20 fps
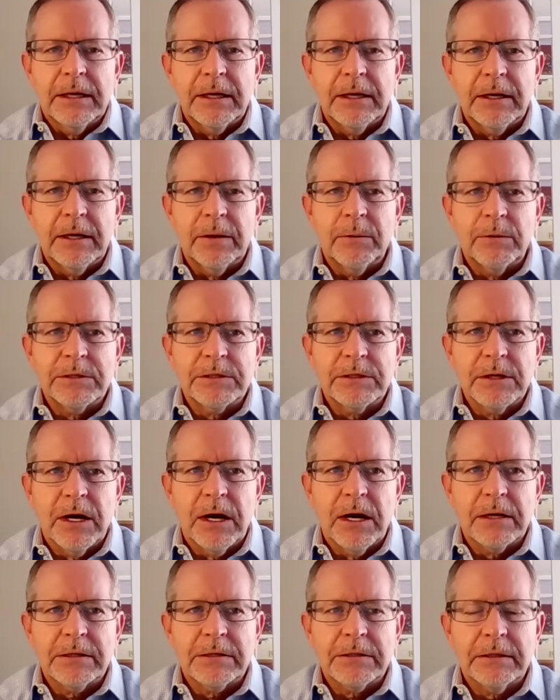it, it, was
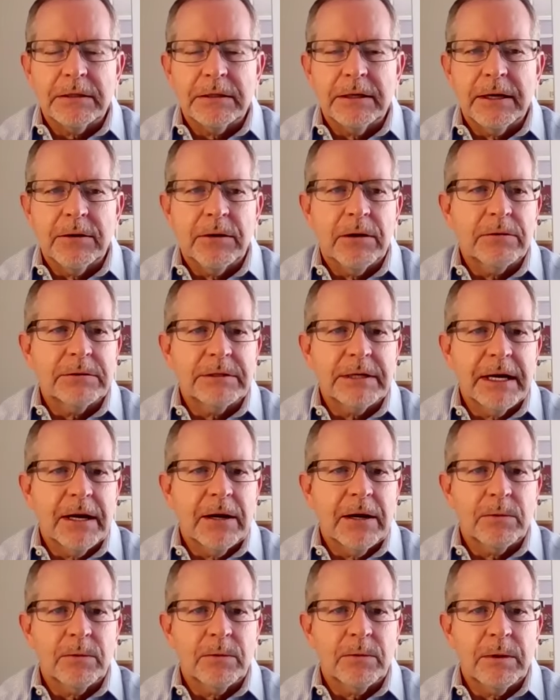not narrowed
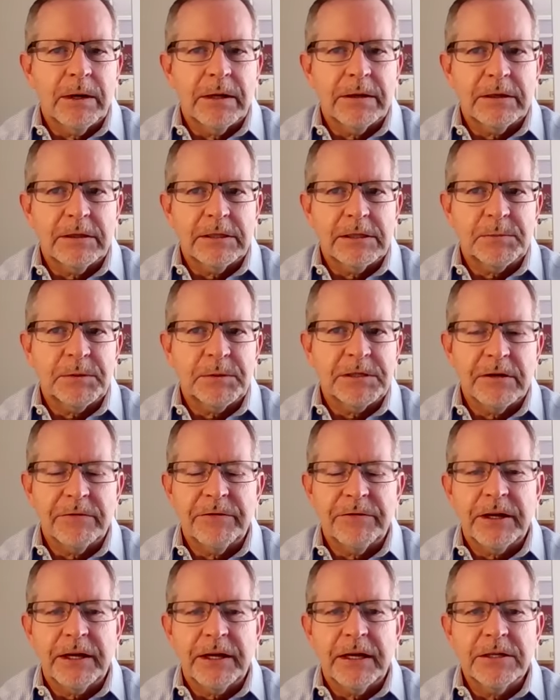down what the
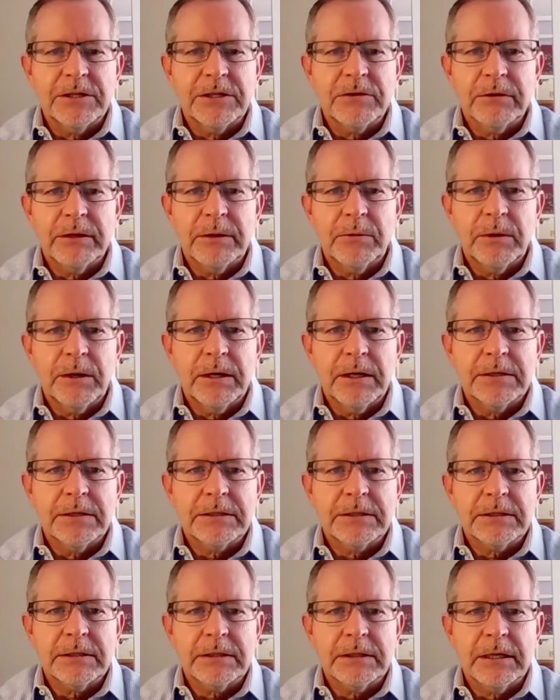specific injury
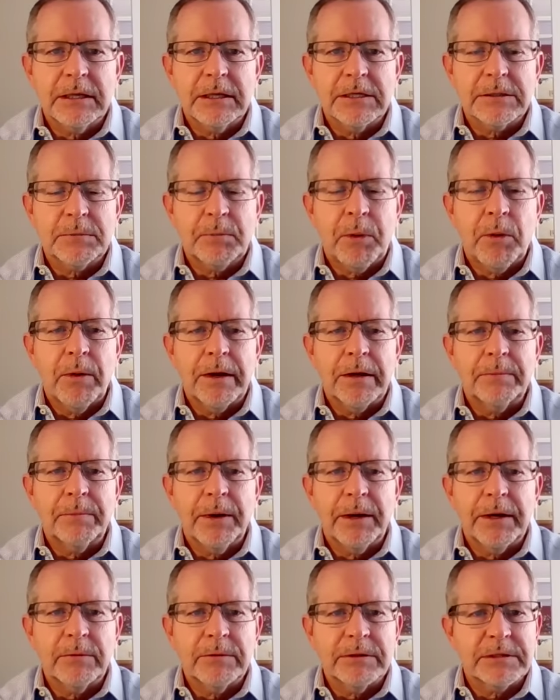was to this point,
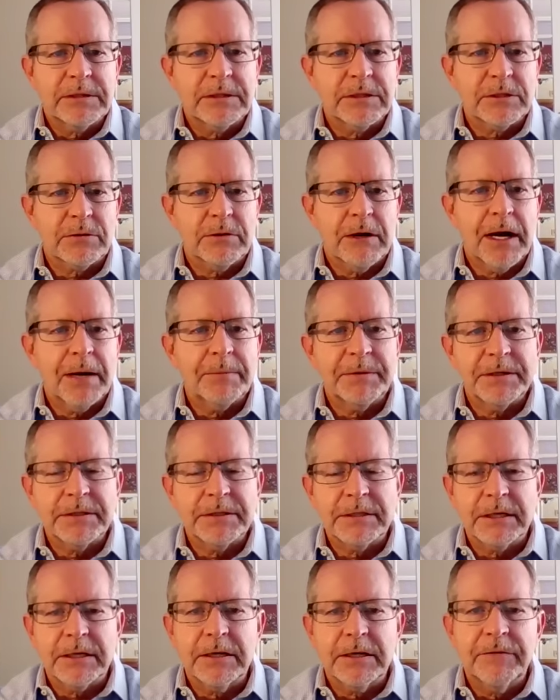but it was described
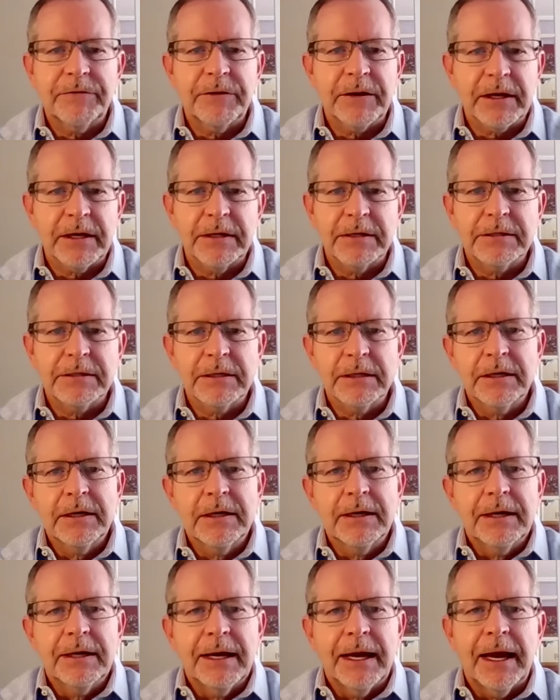as significant,
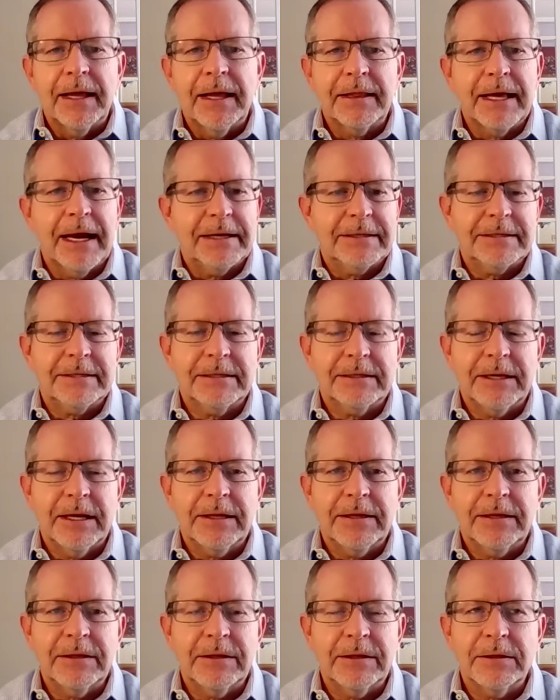and that's
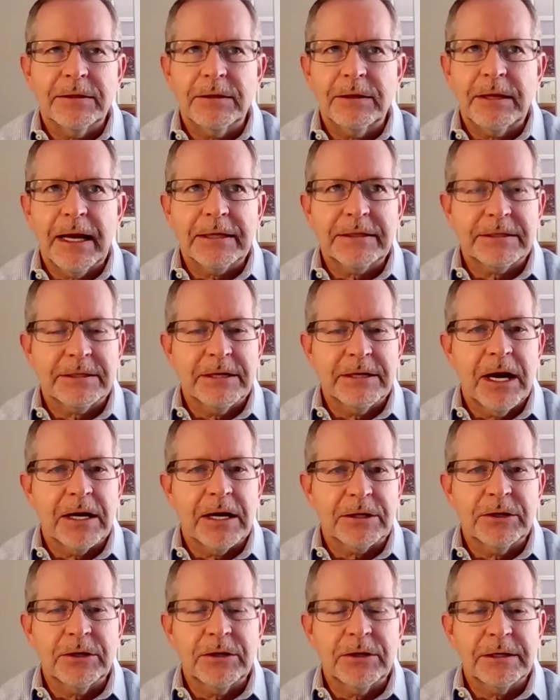that, that's
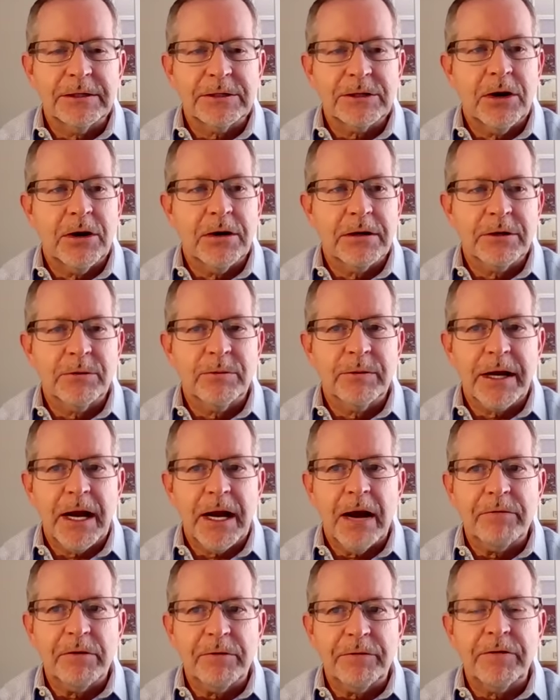not good. It's hard to
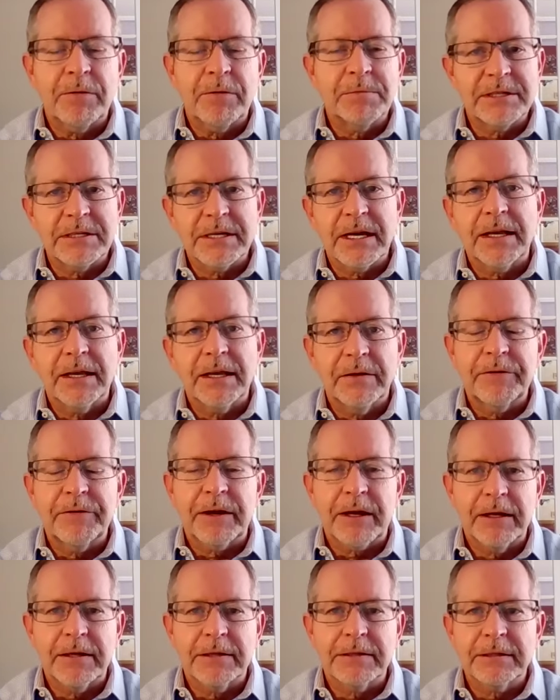recover from
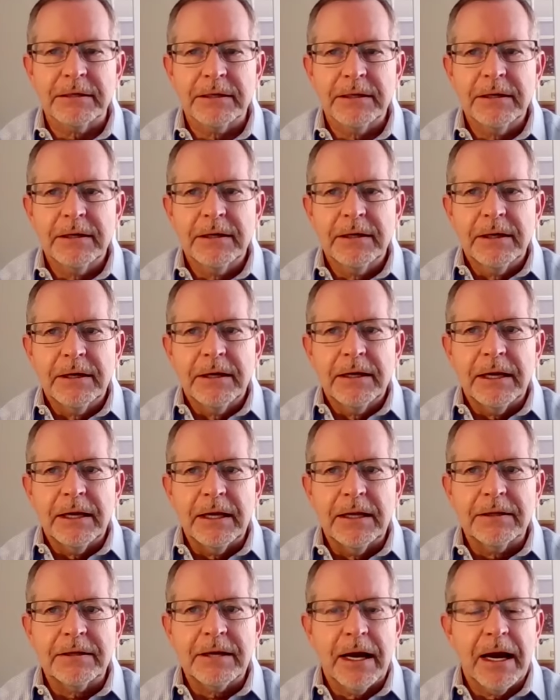significant
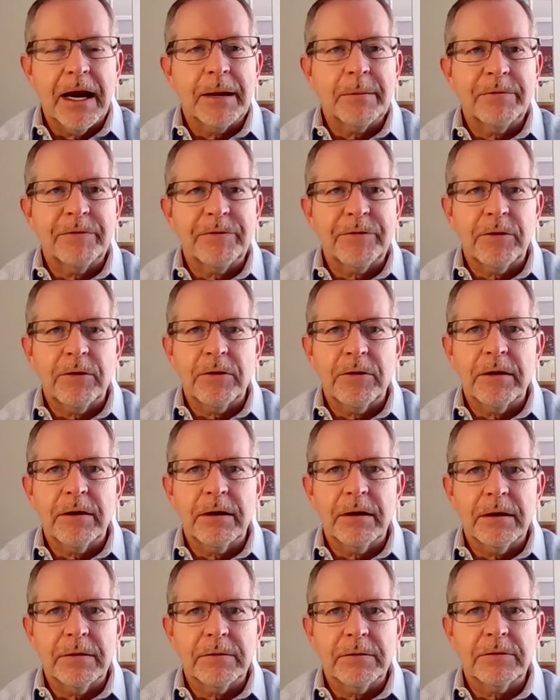in time
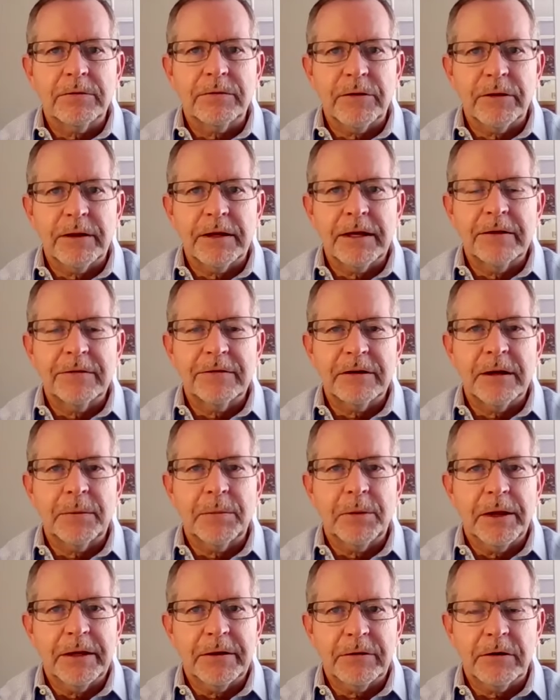for uh, for the
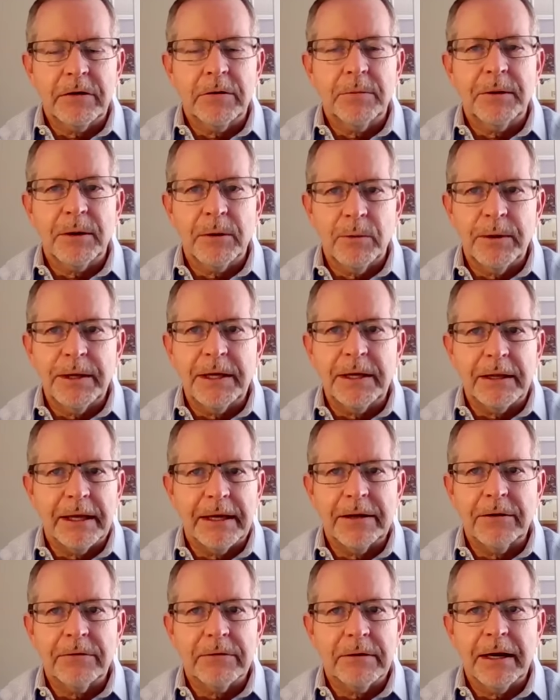NCAA tournament a week
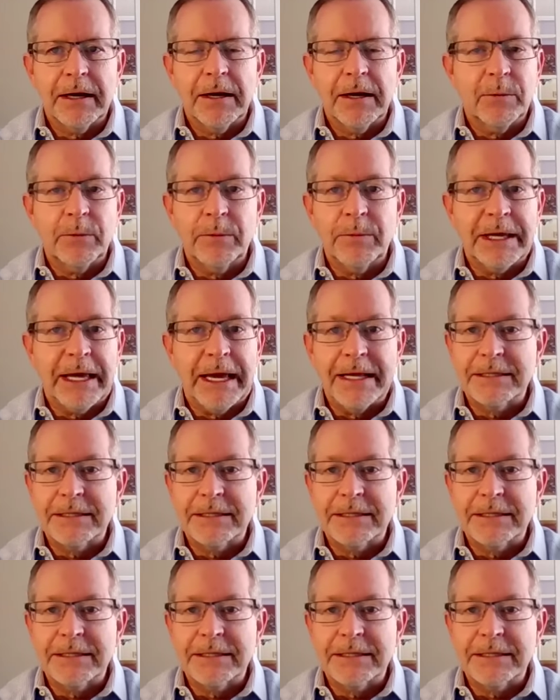later. I, we